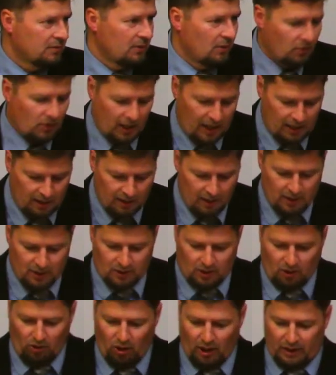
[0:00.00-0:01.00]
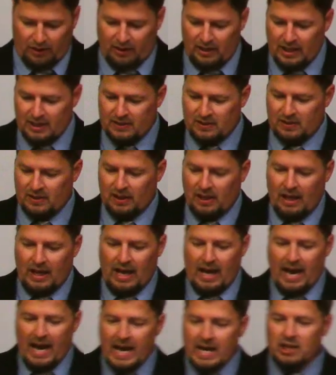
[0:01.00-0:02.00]
Okay? So look, this
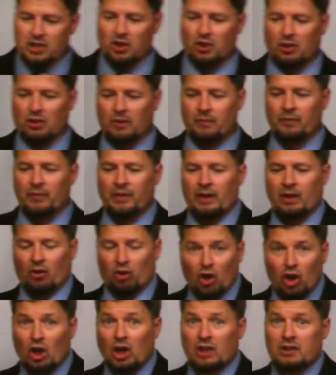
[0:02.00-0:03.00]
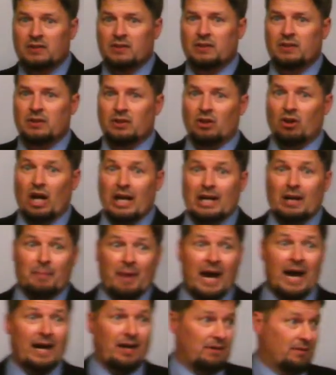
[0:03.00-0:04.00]
angel looked like a
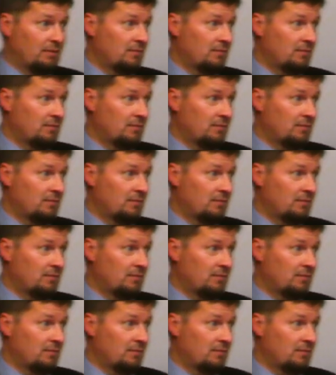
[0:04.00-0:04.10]
man.